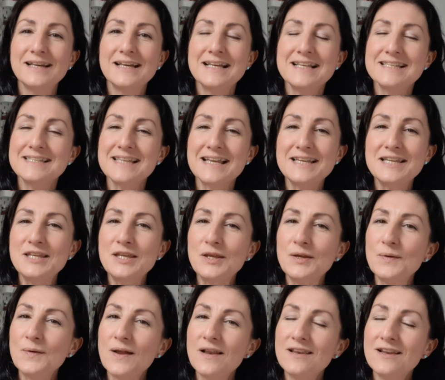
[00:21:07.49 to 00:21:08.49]
Sending
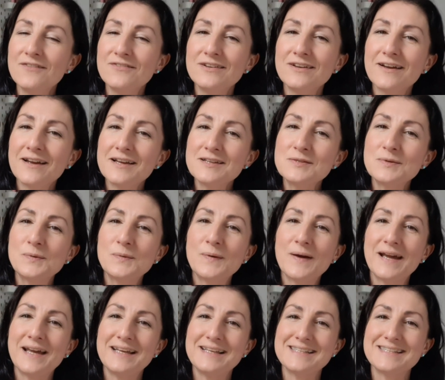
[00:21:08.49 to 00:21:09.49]
you love and light as
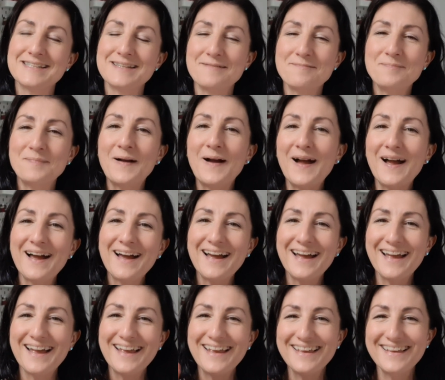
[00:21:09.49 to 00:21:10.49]
always.
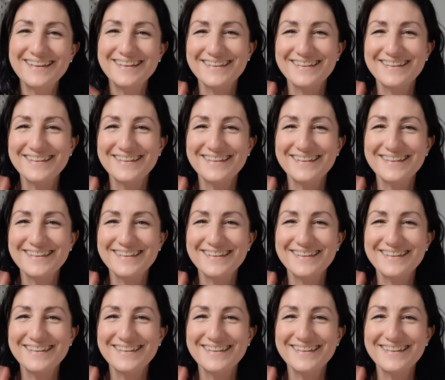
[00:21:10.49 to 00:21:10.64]
Bye.